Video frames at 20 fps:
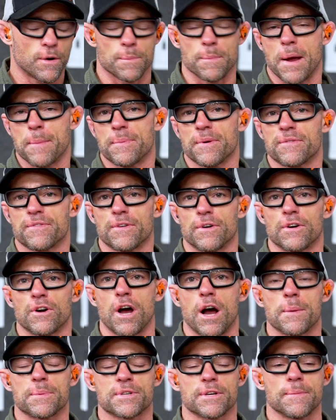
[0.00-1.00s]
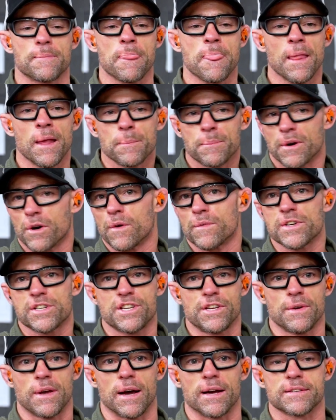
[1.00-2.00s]
or my preferred option. But over
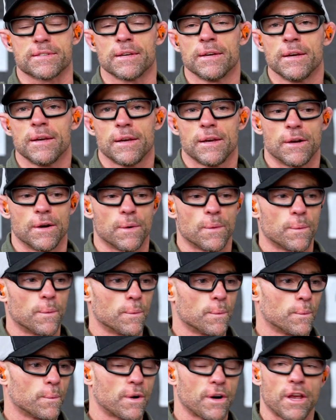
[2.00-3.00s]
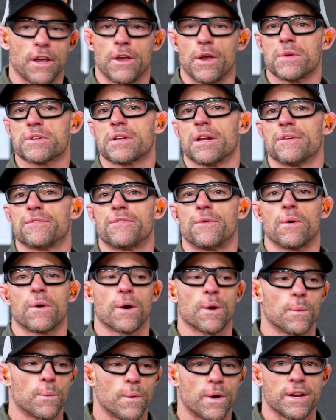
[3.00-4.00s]
to you guys. You know, what are you using it
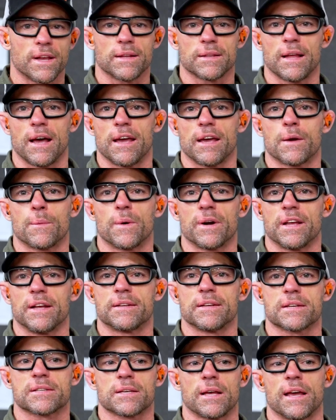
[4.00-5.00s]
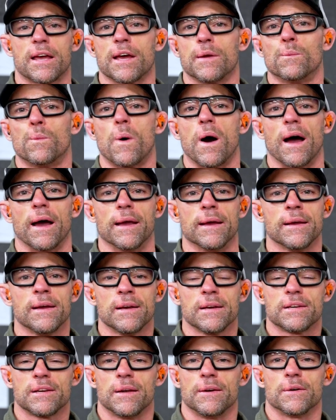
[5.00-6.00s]
for? What do you like? What do you dislike, and why?
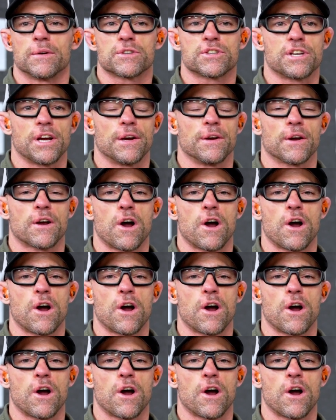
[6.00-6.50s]
You know, share your